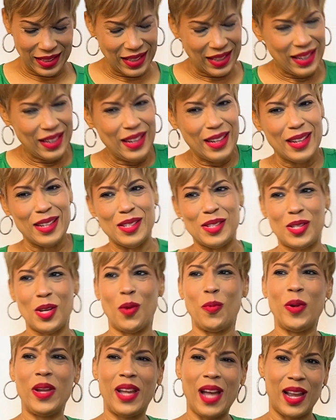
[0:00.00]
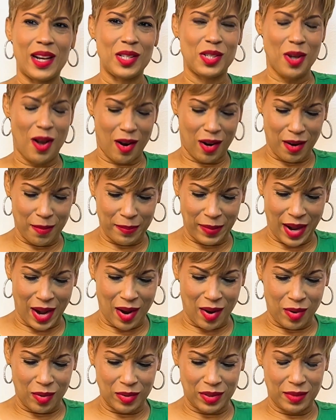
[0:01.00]
And so we got to talk
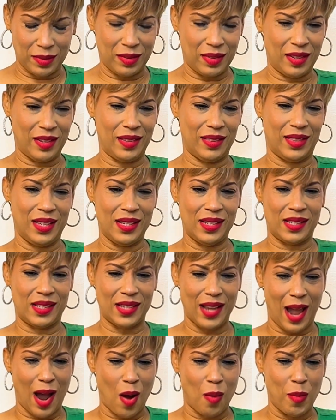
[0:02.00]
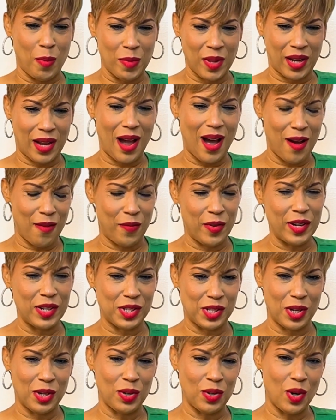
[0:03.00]
about this album, The Confidence of
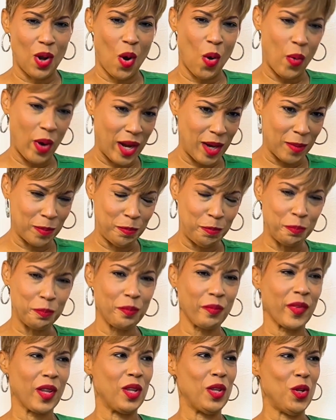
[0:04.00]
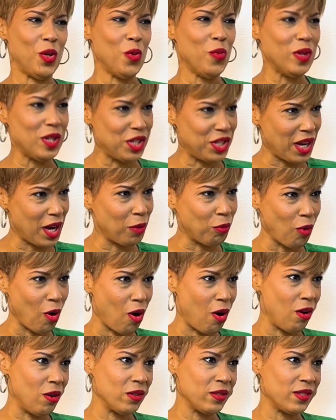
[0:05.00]
Knowing. You and Jay
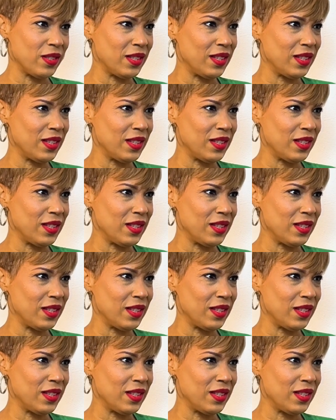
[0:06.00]
Rawls.